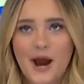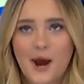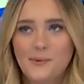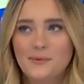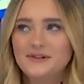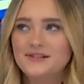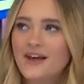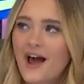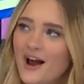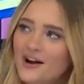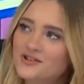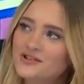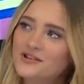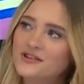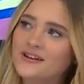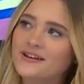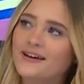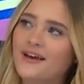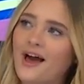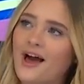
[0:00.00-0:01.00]
I was
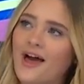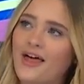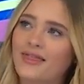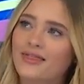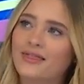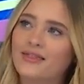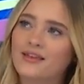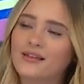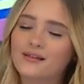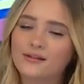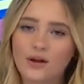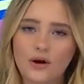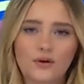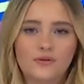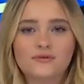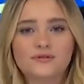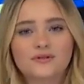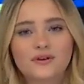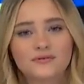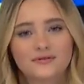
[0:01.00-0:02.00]
actually at the
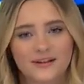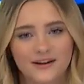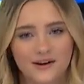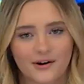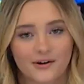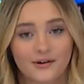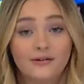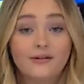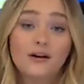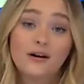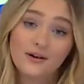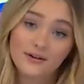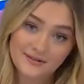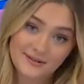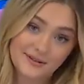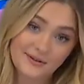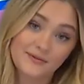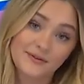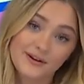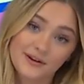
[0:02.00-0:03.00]
Lowe's Hotel,
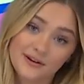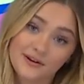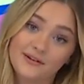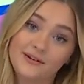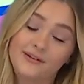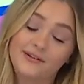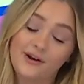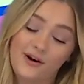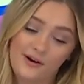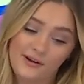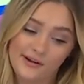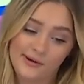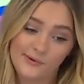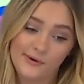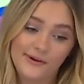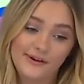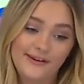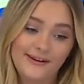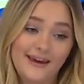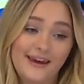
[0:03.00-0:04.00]
also here in
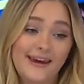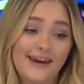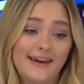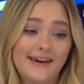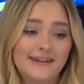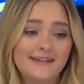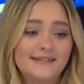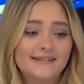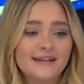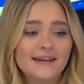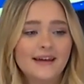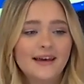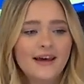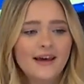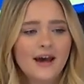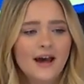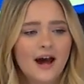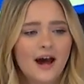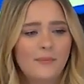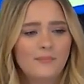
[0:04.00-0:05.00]
Hollywood, and
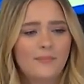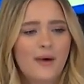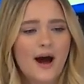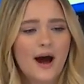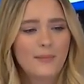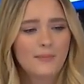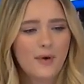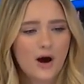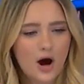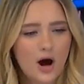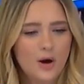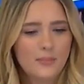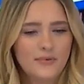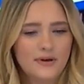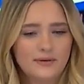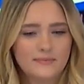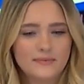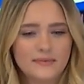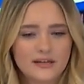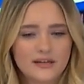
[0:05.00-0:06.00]
my mom
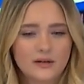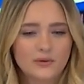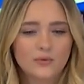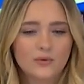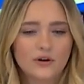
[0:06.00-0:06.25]
and me